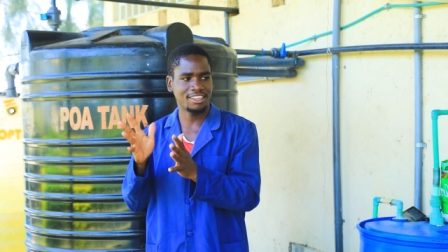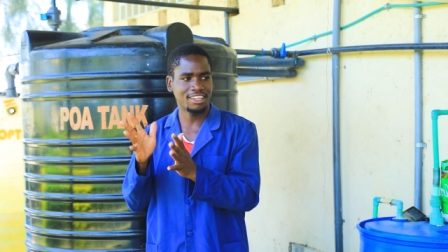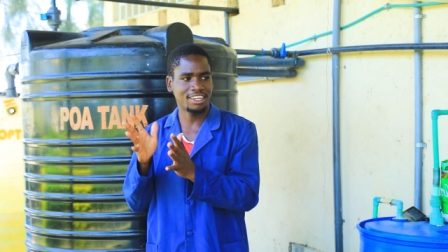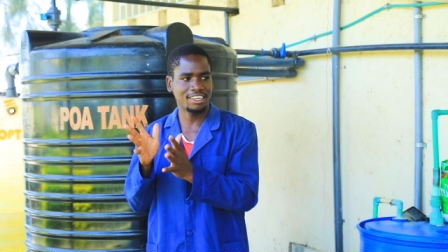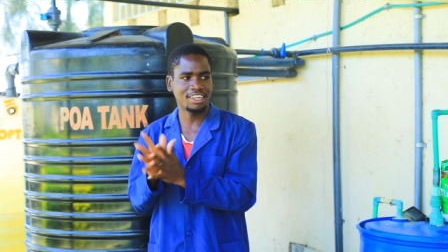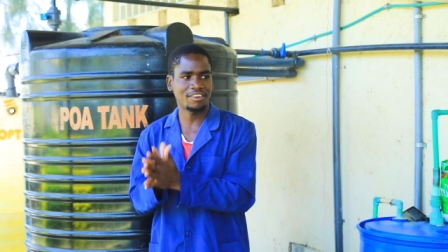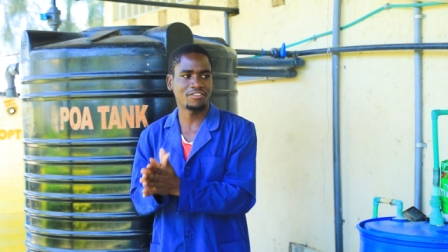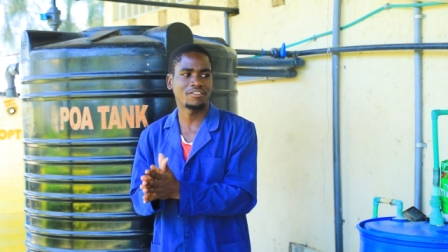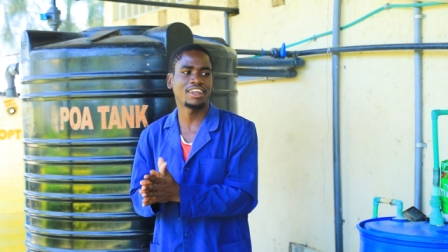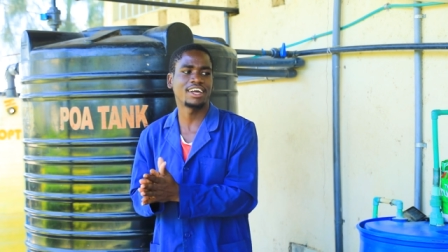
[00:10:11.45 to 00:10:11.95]

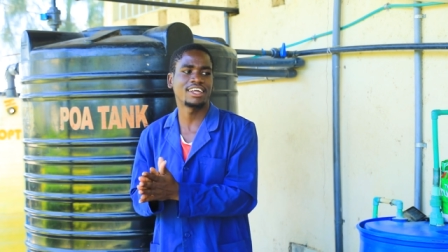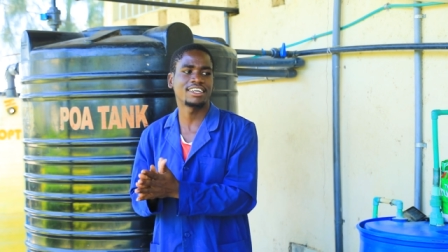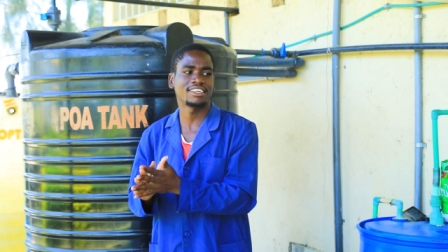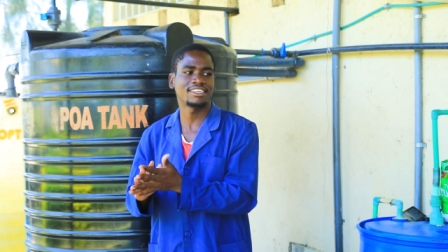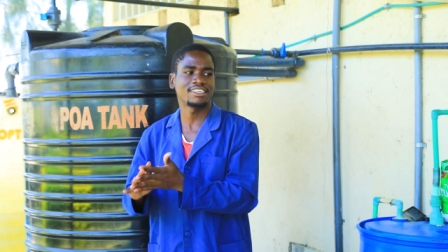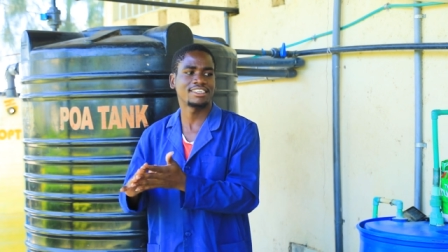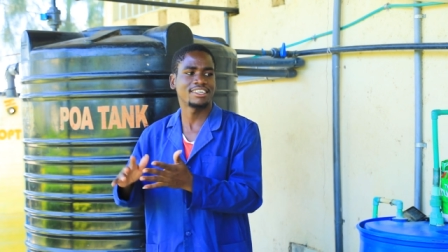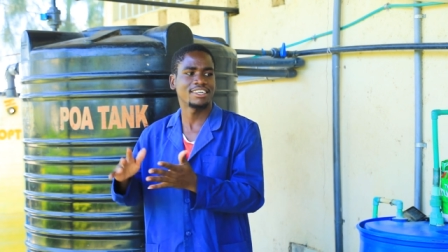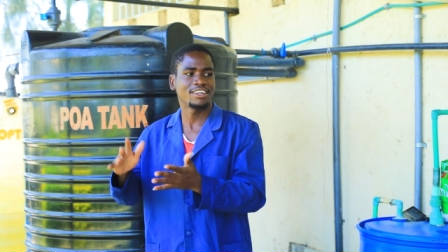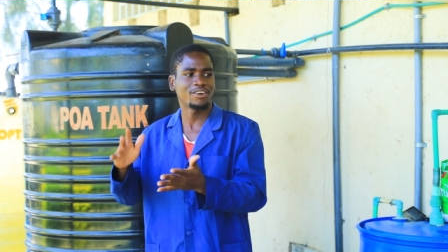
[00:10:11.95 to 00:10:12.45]
that have
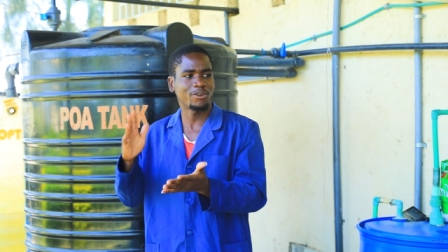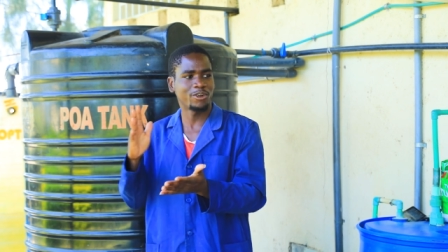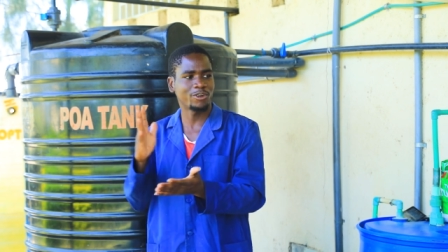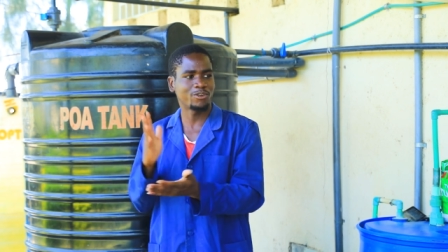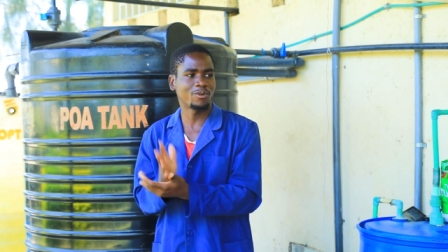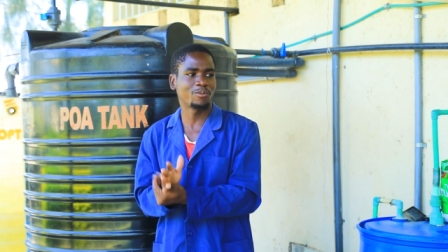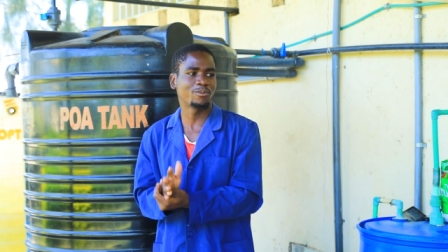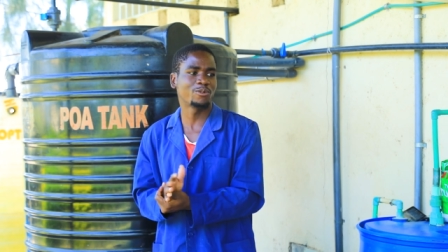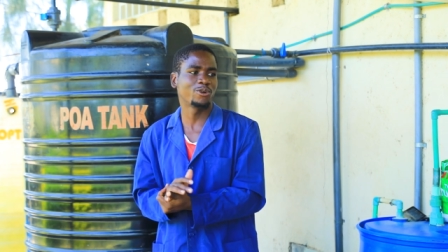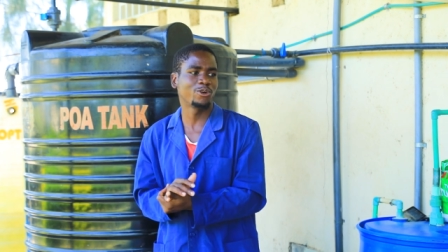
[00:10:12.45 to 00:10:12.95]
learned
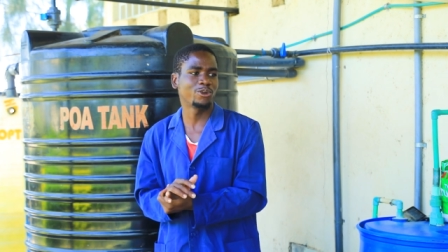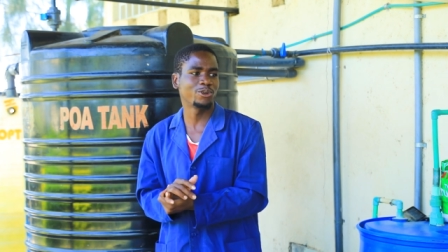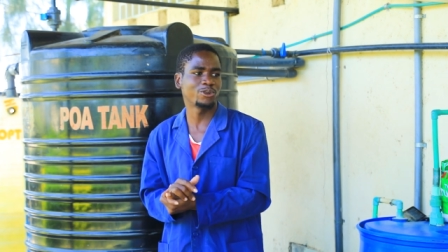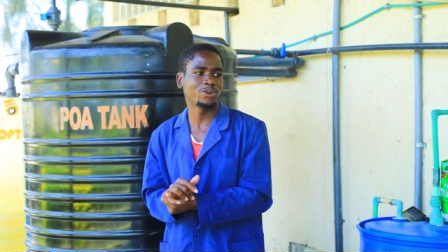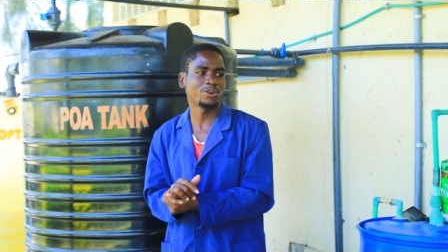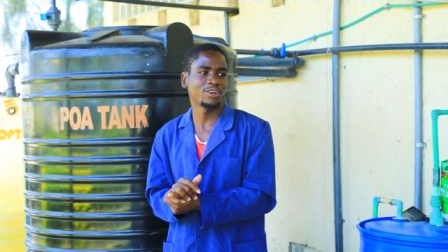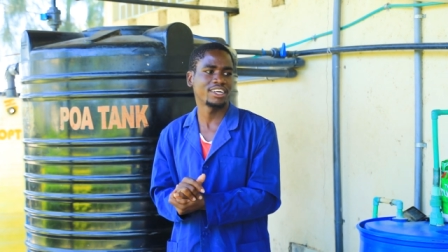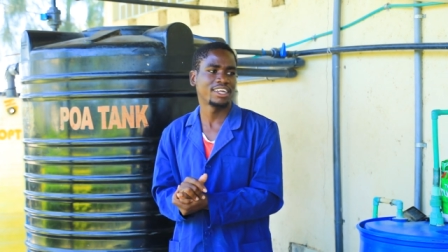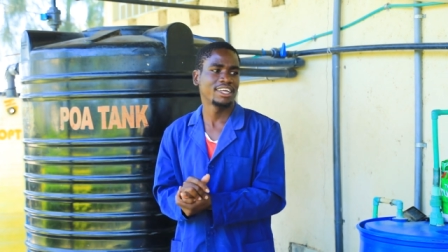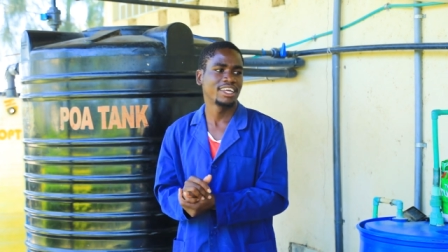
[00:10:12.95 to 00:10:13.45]
or
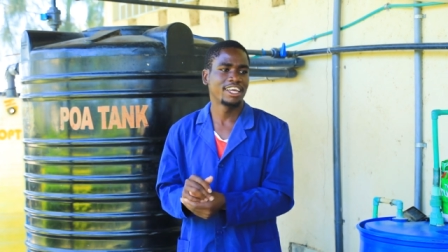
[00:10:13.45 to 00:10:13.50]
component.